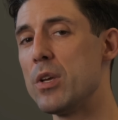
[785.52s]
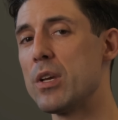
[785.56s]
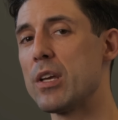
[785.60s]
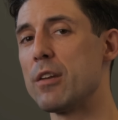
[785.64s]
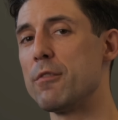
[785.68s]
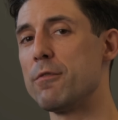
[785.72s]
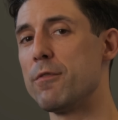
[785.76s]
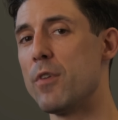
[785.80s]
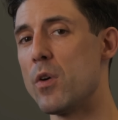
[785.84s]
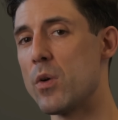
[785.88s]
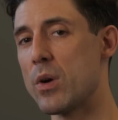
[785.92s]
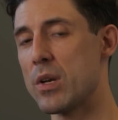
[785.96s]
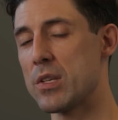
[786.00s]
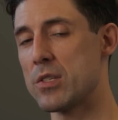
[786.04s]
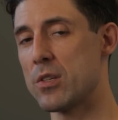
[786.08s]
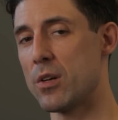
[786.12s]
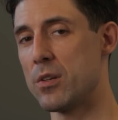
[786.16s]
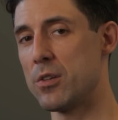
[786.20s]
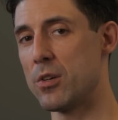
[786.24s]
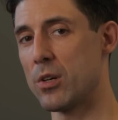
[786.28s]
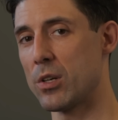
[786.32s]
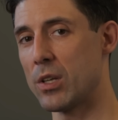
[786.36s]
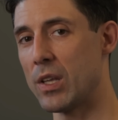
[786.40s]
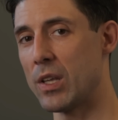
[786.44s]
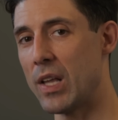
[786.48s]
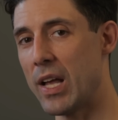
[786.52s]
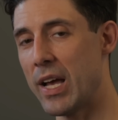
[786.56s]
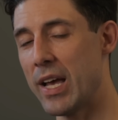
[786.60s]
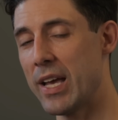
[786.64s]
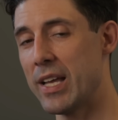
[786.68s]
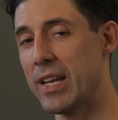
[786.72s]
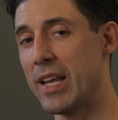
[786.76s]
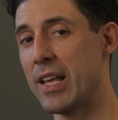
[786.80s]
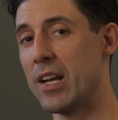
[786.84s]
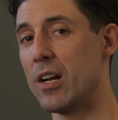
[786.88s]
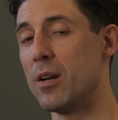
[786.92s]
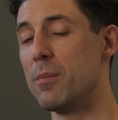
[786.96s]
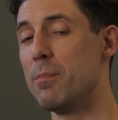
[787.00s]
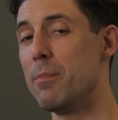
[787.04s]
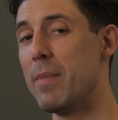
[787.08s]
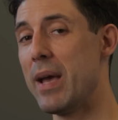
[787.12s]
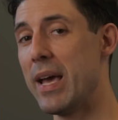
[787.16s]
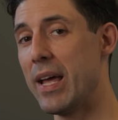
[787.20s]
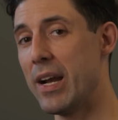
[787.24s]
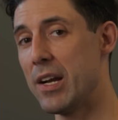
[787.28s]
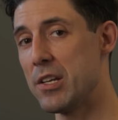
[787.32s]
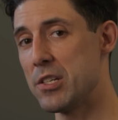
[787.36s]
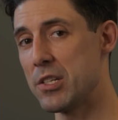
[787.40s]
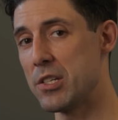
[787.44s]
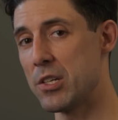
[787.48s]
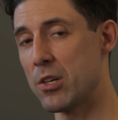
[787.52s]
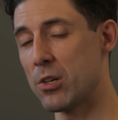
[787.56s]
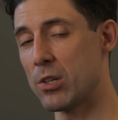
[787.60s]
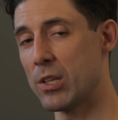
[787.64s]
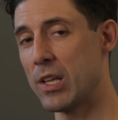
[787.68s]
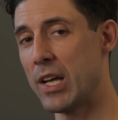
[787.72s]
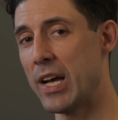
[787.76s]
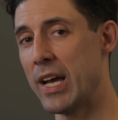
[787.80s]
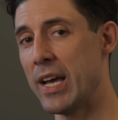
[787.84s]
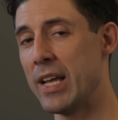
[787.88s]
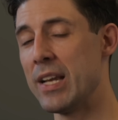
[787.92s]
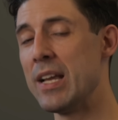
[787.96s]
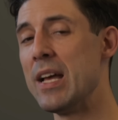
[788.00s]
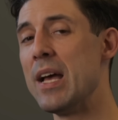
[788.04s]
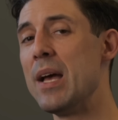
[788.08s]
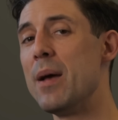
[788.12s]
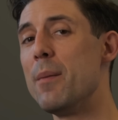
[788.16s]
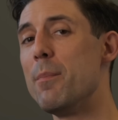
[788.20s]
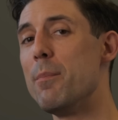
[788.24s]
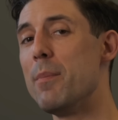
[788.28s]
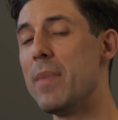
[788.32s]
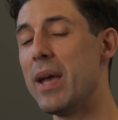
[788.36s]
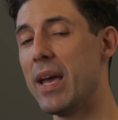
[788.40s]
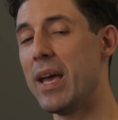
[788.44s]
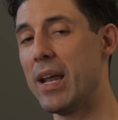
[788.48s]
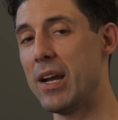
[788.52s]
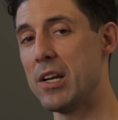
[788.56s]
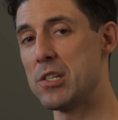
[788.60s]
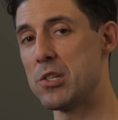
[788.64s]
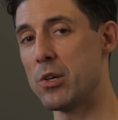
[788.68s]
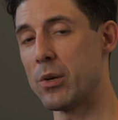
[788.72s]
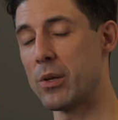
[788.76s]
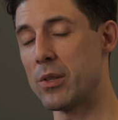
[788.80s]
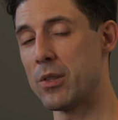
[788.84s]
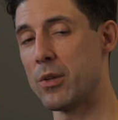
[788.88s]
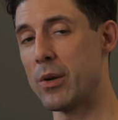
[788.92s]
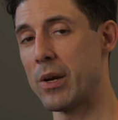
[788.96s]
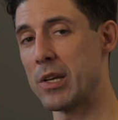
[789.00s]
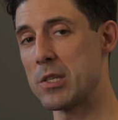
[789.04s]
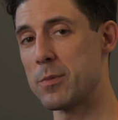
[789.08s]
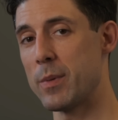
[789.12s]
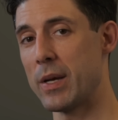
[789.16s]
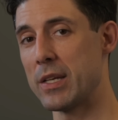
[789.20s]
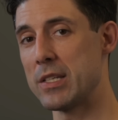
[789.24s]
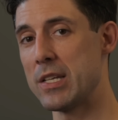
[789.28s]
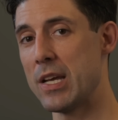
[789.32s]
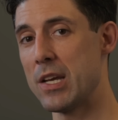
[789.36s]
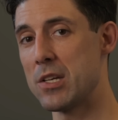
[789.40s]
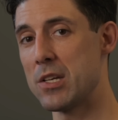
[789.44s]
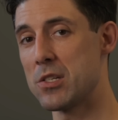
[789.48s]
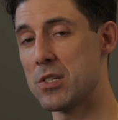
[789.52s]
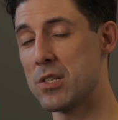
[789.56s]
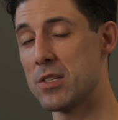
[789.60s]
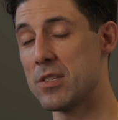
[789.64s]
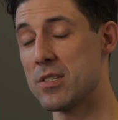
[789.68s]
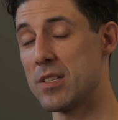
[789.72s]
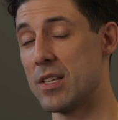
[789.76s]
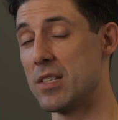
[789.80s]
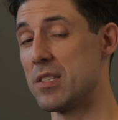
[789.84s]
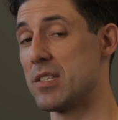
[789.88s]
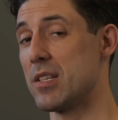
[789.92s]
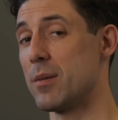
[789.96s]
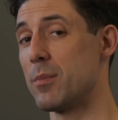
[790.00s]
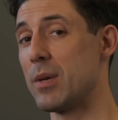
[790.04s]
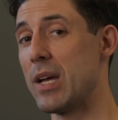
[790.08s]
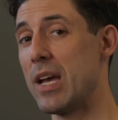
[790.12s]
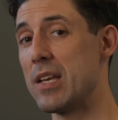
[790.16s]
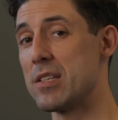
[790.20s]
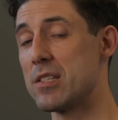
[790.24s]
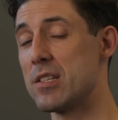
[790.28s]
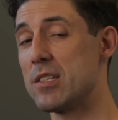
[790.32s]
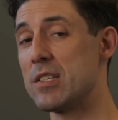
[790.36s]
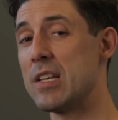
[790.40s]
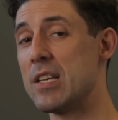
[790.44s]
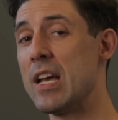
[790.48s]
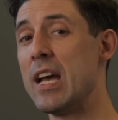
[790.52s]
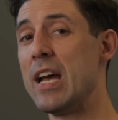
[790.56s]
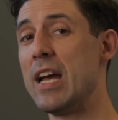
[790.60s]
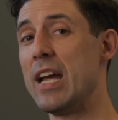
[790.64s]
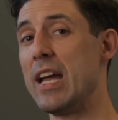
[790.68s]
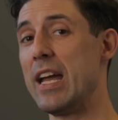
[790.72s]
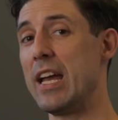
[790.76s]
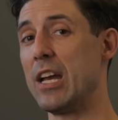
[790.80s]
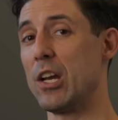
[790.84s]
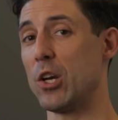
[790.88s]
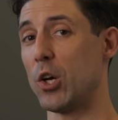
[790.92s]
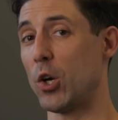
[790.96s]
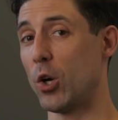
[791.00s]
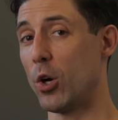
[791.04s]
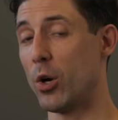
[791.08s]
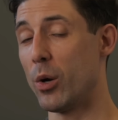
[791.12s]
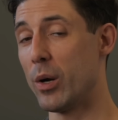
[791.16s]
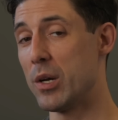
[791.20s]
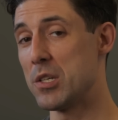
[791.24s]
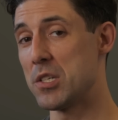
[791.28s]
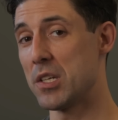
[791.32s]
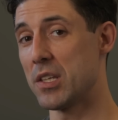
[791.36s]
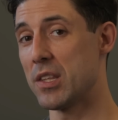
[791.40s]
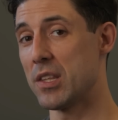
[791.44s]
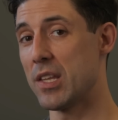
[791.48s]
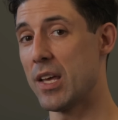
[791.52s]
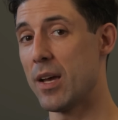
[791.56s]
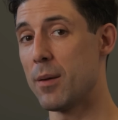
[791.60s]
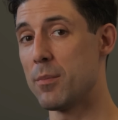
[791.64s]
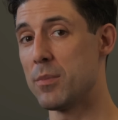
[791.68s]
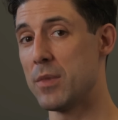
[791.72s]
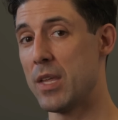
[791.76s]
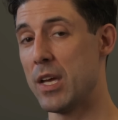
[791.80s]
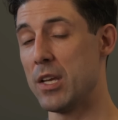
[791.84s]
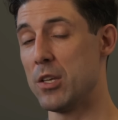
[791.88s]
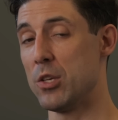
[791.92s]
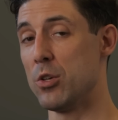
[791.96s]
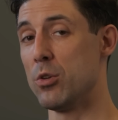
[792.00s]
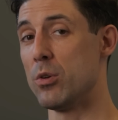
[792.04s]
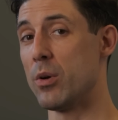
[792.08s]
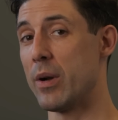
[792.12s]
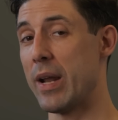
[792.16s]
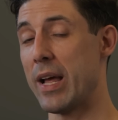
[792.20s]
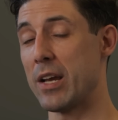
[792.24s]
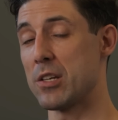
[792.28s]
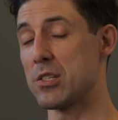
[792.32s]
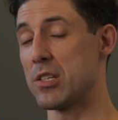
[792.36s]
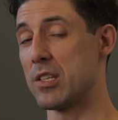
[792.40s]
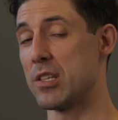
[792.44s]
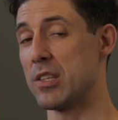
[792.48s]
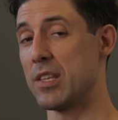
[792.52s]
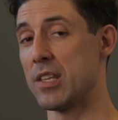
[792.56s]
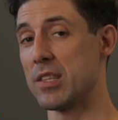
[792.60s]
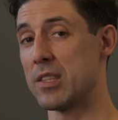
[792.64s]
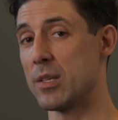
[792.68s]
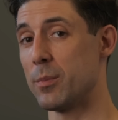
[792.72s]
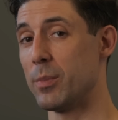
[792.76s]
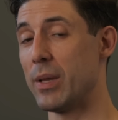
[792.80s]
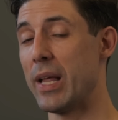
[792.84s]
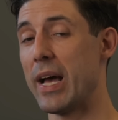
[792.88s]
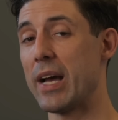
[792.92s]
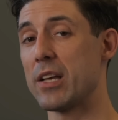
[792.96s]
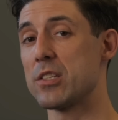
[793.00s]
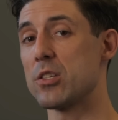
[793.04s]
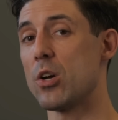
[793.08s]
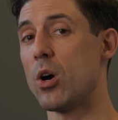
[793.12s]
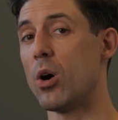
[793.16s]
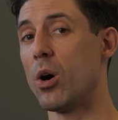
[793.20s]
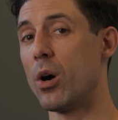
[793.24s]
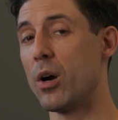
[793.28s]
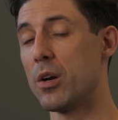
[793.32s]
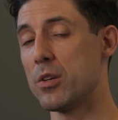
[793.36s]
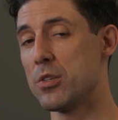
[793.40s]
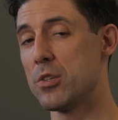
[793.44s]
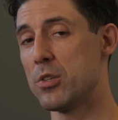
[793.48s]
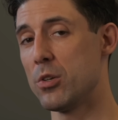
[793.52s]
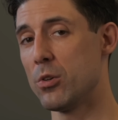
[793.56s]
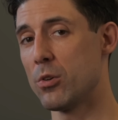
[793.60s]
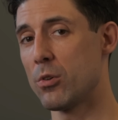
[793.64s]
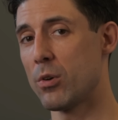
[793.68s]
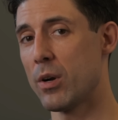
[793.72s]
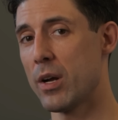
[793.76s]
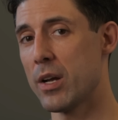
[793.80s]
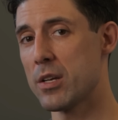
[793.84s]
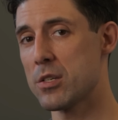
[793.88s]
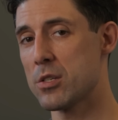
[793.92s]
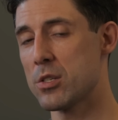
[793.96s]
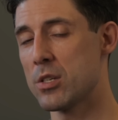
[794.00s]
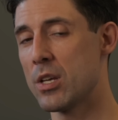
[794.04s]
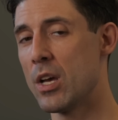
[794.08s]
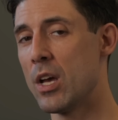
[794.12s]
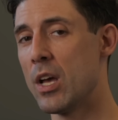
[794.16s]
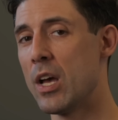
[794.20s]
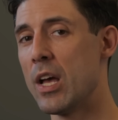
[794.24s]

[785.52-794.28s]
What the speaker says: can focus on your client and on managing your client, managing their expectations, in some cases, encouraging them that you don't actually think the blacks are too crushed.